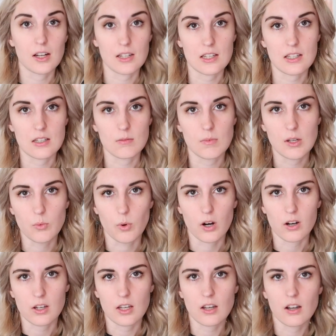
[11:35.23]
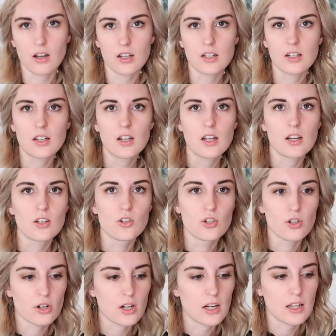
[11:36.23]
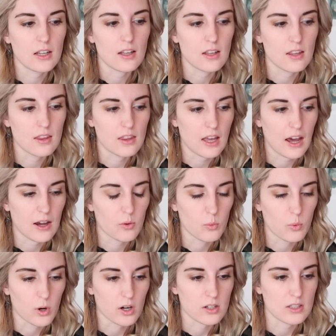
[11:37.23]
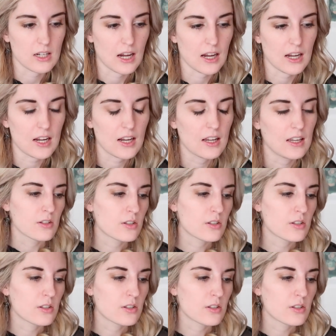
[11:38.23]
I need to be working on during that work day.